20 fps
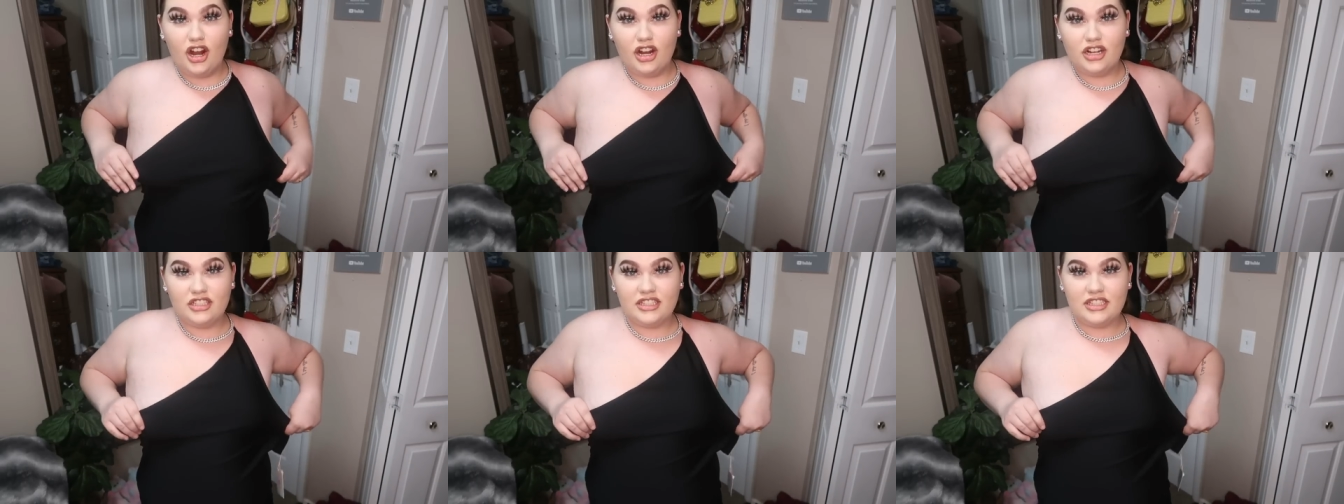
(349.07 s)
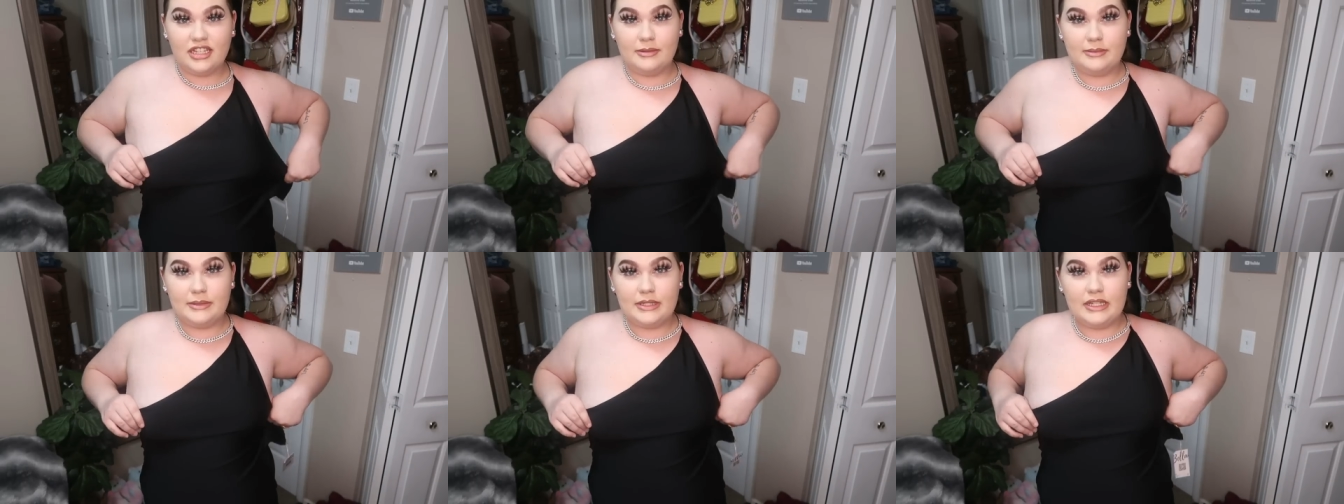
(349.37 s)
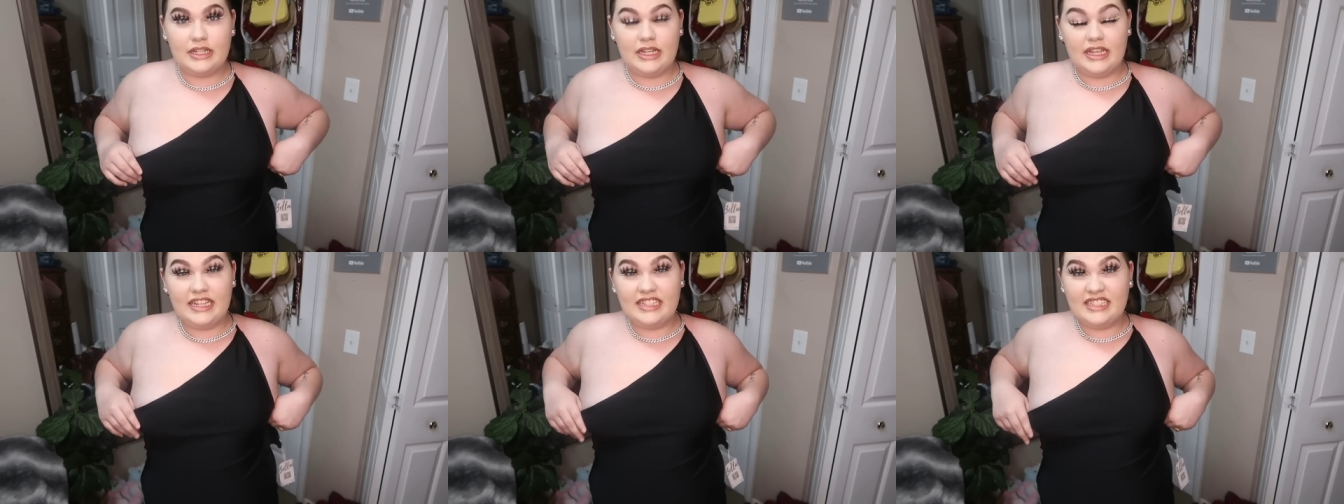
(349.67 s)
Urs up
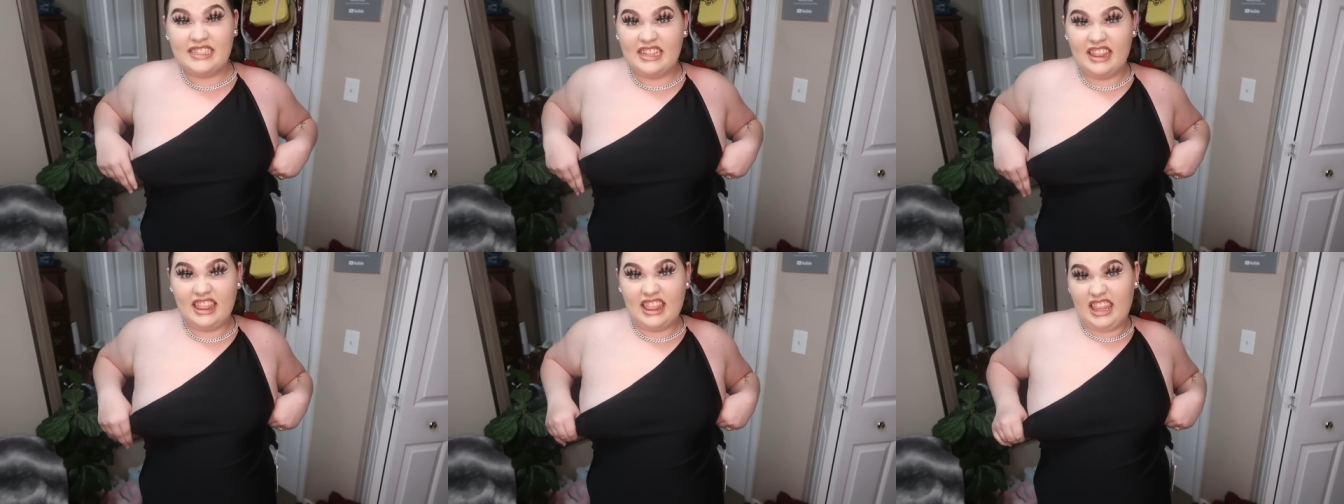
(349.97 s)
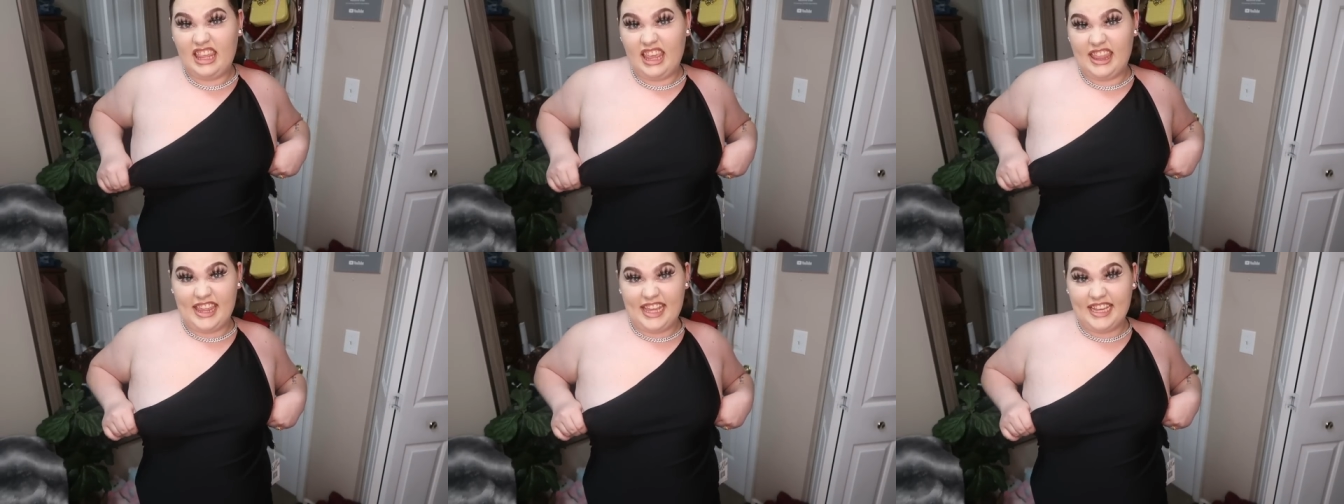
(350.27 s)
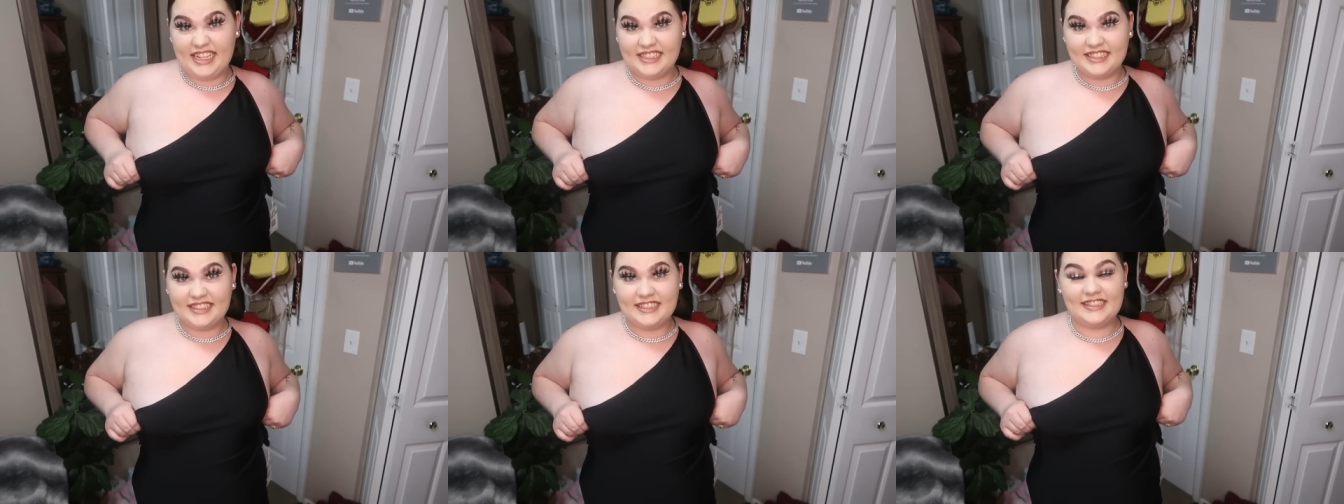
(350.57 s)
to into
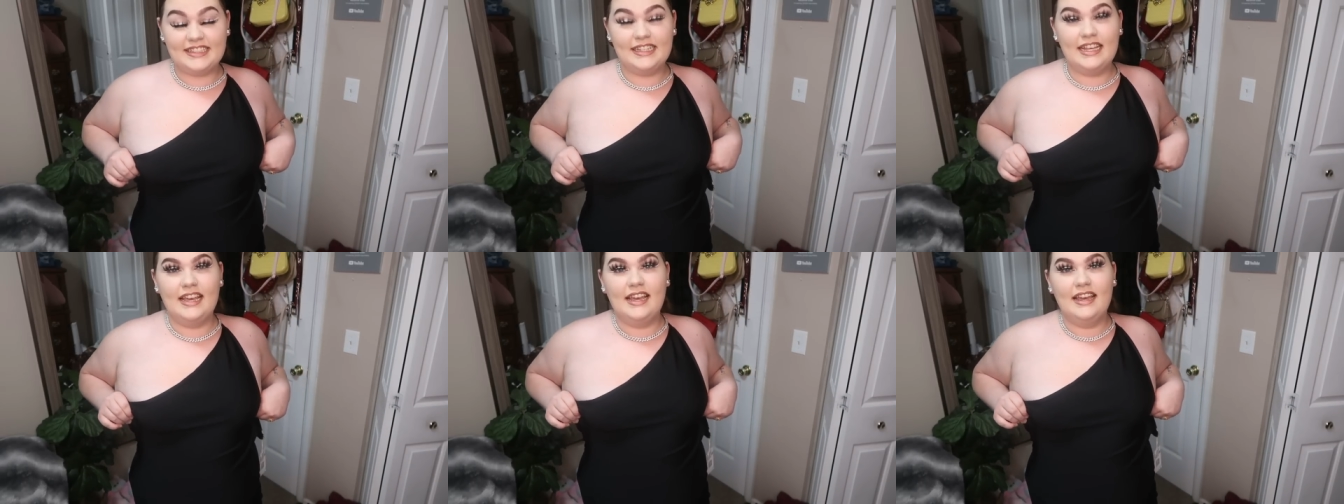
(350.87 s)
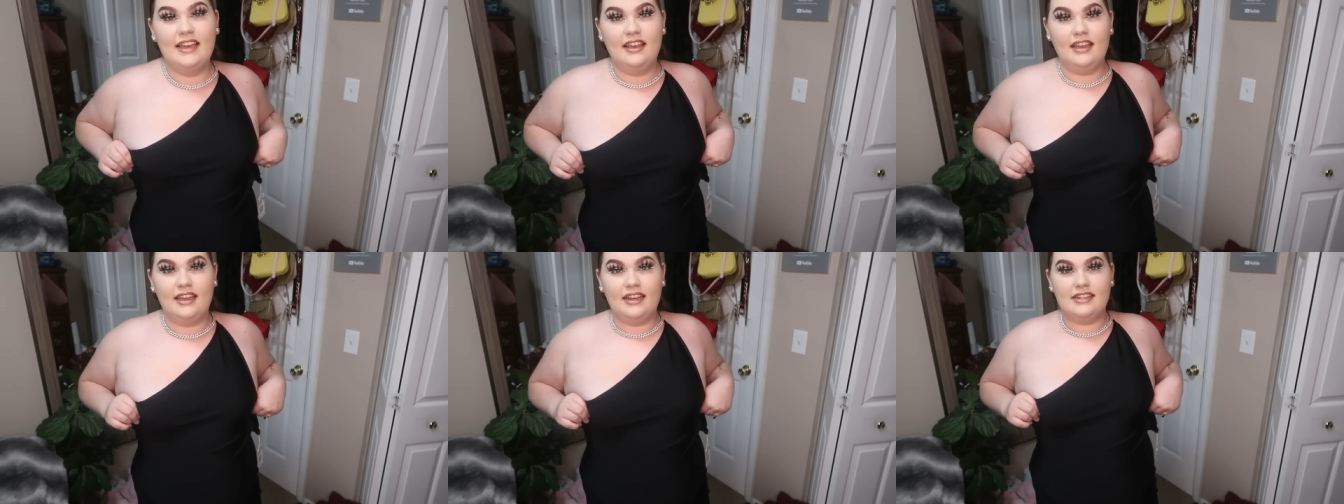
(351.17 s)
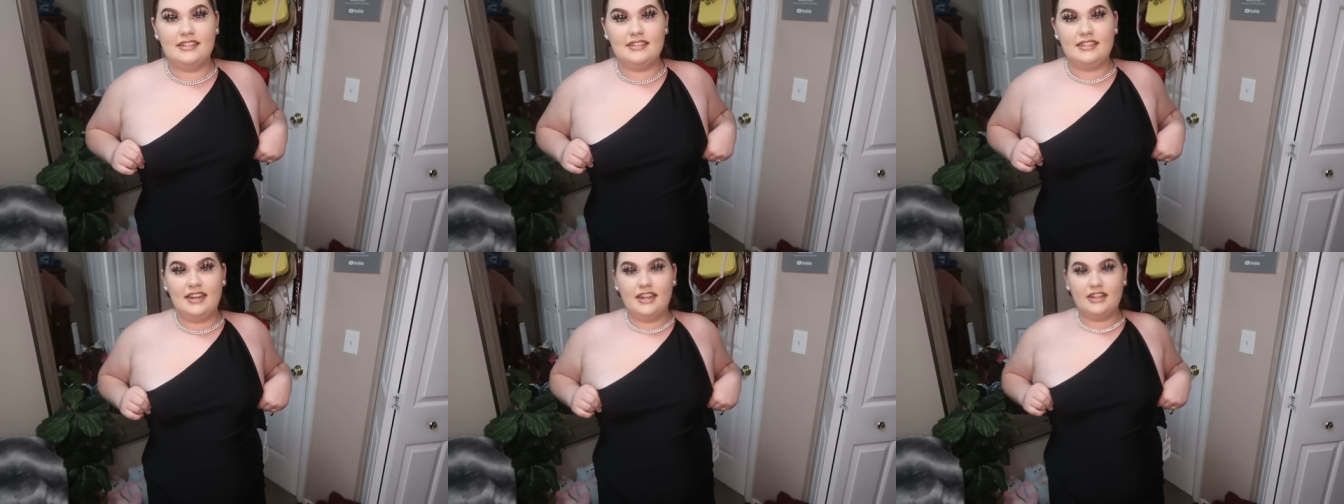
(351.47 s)
this. It
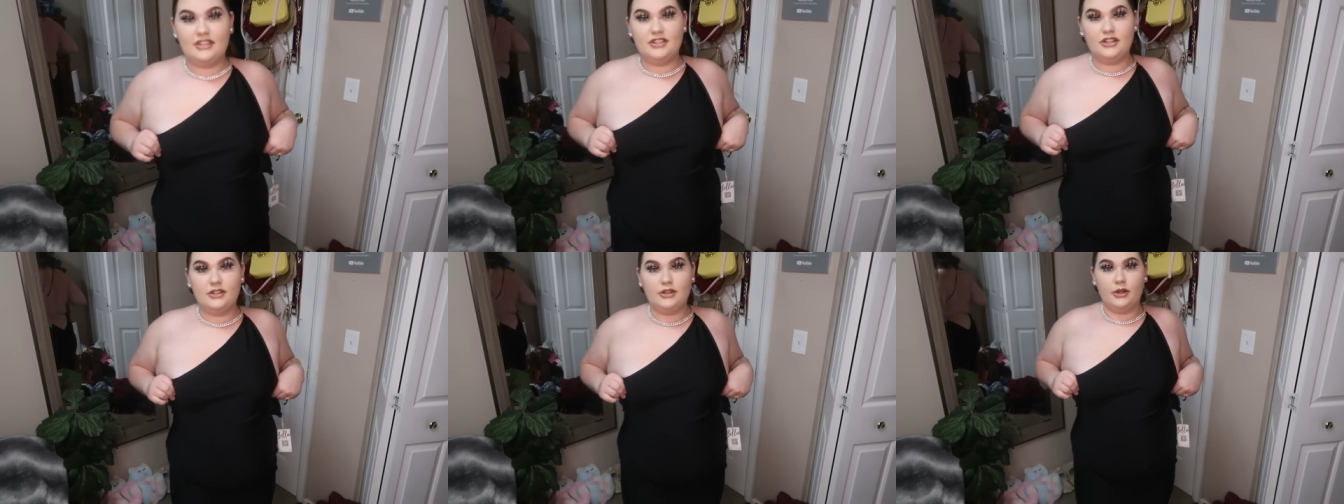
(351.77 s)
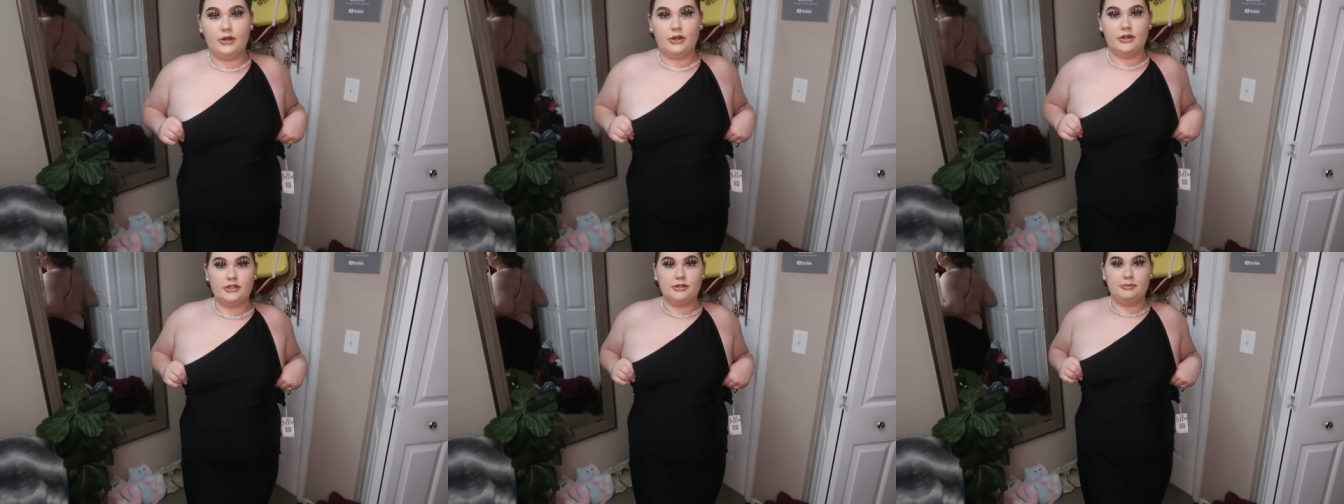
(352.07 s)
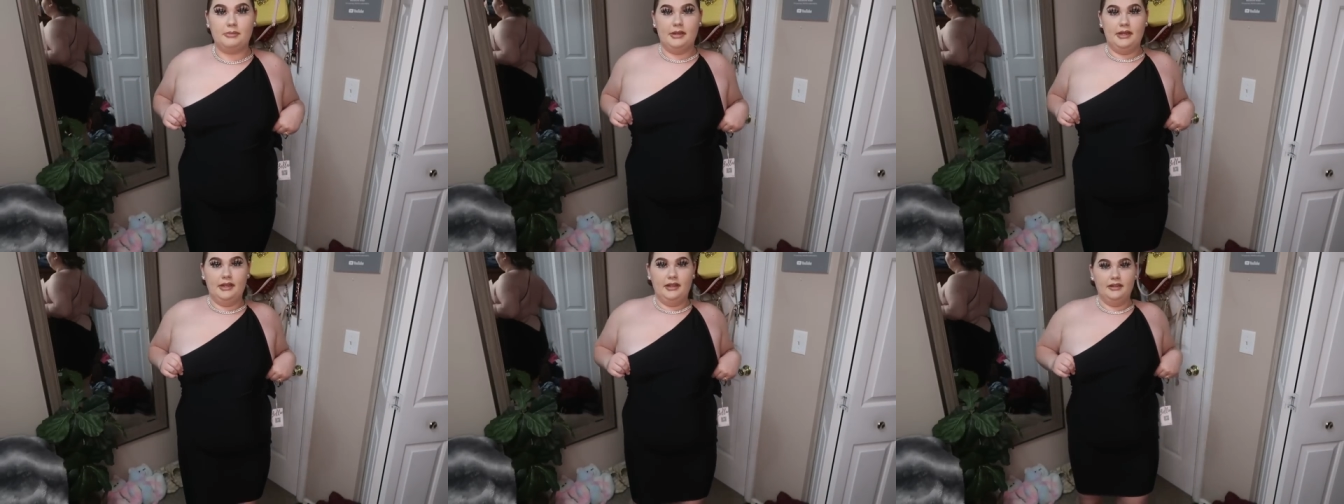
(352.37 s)
is an extra
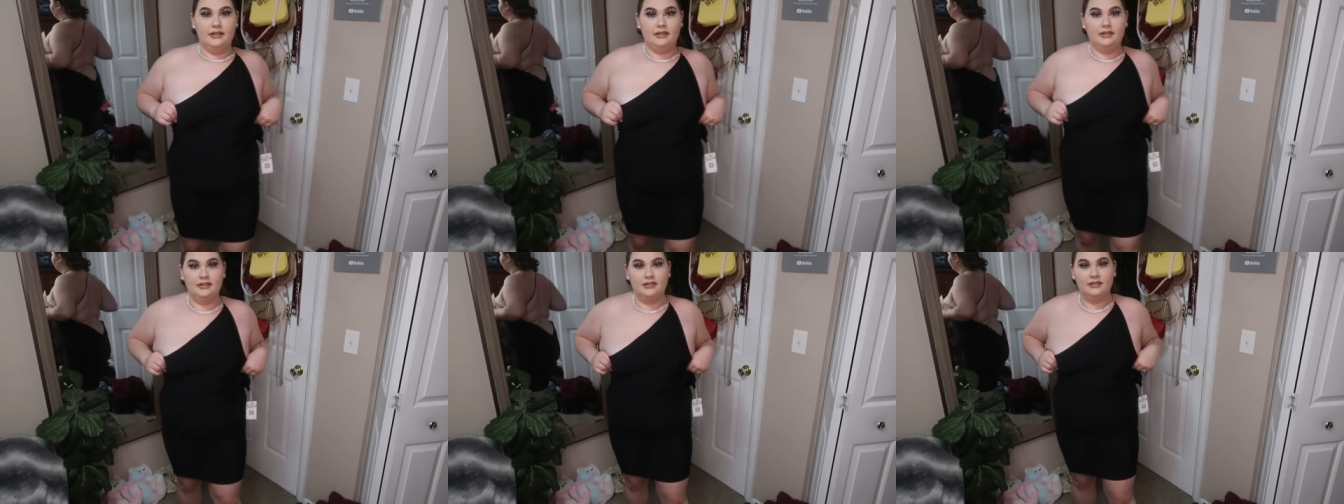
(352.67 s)
large, but